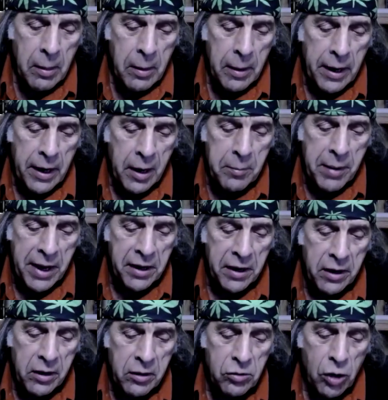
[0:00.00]
And I'm making
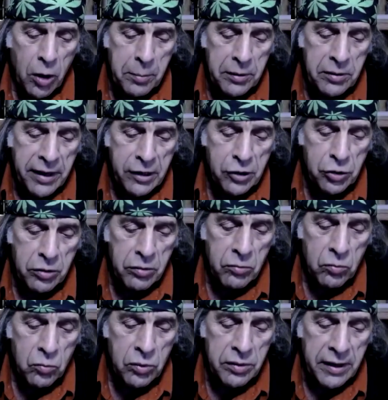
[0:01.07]
an interpretation
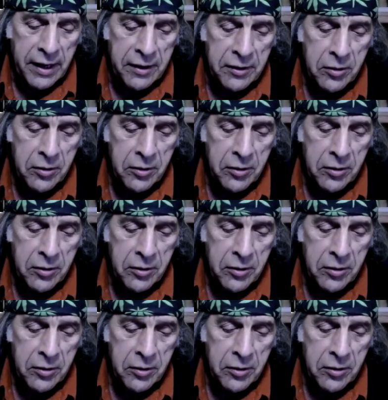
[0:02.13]
with that.